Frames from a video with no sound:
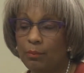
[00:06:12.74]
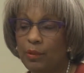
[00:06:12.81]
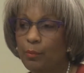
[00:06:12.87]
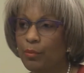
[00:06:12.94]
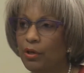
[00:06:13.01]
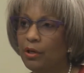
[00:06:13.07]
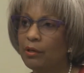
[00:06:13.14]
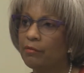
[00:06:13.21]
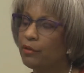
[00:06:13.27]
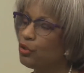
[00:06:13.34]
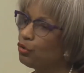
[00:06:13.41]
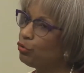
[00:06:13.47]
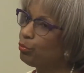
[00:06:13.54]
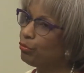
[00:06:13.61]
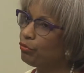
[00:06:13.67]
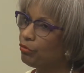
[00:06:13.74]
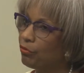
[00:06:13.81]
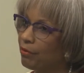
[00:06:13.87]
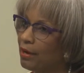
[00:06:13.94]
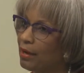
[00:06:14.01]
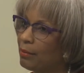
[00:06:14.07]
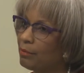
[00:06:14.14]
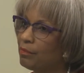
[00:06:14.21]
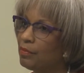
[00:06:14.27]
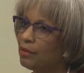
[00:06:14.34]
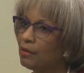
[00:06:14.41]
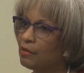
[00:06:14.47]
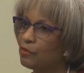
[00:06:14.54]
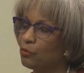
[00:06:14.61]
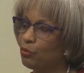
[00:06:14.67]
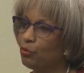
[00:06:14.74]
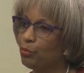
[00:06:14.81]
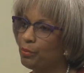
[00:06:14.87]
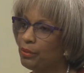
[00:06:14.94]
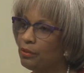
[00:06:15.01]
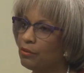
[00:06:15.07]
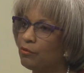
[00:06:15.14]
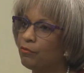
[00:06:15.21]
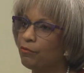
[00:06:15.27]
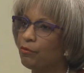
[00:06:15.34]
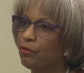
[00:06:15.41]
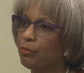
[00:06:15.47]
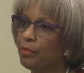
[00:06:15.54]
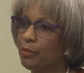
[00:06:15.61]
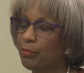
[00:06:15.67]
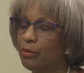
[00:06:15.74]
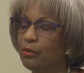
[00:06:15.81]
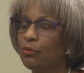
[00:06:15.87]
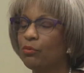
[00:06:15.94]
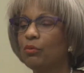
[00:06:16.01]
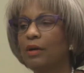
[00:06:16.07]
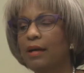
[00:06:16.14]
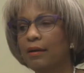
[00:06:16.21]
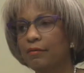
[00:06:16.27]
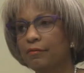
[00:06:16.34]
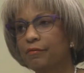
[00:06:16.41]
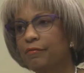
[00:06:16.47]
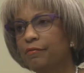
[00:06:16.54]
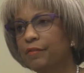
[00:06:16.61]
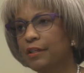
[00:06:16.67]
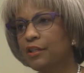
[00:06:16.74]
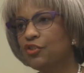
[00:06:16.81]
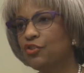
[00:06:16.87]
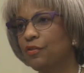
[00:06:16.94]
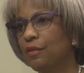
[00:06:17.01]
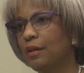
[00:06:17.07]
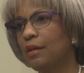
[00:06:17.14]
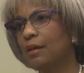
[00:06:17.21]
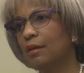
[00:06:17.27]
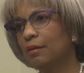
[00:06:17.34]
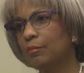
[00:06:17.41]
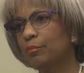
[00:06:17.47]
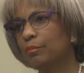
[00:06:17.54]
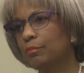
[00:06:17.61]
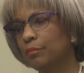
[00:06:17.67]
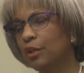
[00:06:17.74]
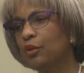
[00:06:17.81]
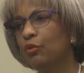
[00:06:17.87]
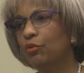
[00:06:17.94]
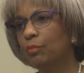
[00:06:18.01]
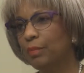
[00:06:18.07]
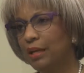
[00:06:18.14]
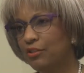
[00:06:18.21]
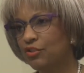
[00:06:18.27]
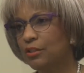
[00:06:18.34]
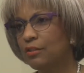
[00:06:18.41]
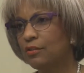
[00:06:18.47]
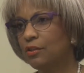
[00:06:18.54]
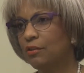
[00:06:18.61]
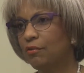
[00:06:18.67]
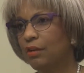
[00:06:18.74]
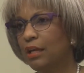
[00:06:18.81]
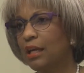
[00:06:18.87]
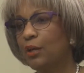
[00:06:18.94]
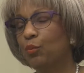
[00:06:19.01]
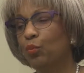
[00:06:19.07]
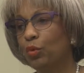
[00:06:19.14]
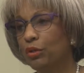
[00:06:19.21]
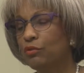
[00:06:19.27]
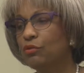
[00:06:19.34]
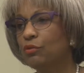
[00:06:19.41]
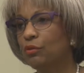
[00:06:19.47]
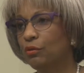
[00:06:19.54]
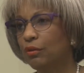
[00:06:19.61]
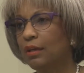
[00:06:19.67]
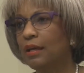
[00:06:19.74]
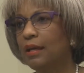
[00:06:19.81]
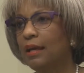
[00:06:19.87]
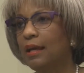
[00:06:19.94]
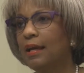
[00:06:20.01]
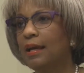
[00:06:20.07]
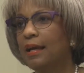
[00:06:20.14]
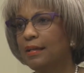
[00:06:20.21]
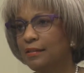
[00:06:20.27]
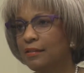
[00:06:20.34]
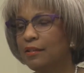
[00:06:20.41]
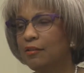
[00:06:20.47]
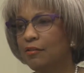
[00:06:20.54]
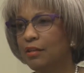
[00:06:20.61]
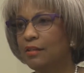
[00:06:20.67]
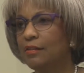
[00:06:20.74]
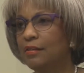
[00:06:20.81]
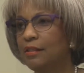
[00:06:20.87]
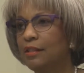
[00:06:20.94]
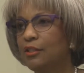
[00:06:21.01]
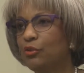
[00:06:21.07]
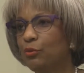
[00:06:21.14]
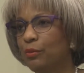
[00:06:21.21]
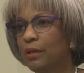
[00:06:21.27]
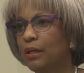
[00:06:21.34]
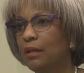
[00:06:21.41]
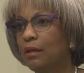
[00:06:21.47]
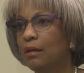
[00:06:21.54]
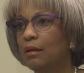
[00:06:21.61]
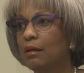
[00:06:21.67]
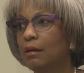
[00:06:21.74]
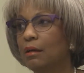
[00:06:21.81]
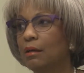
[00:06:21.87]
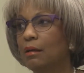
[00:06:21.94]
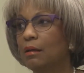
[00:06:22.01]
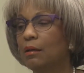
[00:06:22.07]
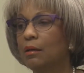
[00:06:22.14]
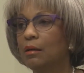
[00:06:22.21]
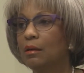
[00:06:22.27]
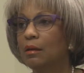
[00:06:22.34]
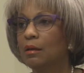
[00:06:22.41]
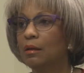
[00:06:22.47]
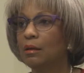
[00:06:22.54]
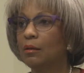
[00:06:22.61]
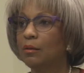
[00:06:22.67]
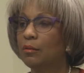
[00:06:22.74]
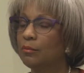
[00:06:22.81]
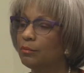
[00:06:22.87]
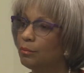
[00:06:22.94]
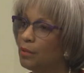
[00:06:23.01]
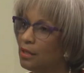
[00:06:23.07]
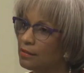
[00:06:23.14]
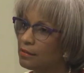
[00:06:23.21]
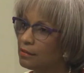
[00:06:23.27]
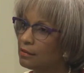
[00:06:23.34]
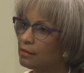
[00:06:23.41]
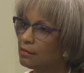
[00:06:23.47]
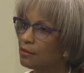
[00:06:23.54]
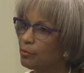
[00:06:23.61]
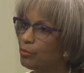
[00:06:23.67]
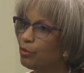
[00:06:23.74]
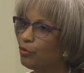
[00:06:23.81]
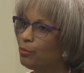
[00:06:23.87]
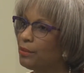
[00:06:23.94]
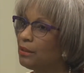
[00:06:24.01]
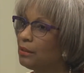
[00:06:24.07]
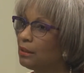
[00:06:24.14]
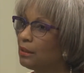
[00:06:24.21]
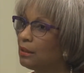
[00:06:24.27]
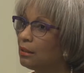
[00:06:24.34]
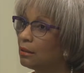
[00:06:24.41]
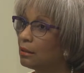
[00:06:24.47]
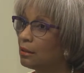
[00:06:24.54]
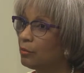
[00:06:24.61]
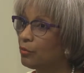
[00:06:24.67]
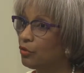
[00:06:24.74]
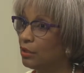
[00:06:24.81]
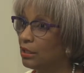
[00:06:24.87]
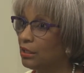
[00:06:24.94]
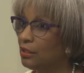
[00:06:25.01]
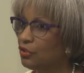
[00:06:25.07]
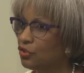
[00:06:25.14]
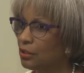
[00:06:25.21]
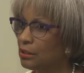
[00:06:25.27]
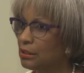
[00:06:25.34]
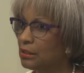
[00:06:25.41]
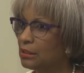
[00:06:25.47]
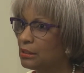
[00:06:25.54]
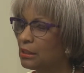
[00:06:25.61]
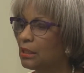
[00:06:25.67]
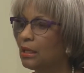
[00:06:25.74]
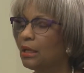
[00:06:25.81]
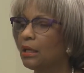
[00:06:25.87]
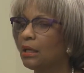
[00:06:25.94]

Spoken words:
be part of a new program that is opened for people who have finished their, bachelor's degree and want to look at seriously doing a master's diploma in communications?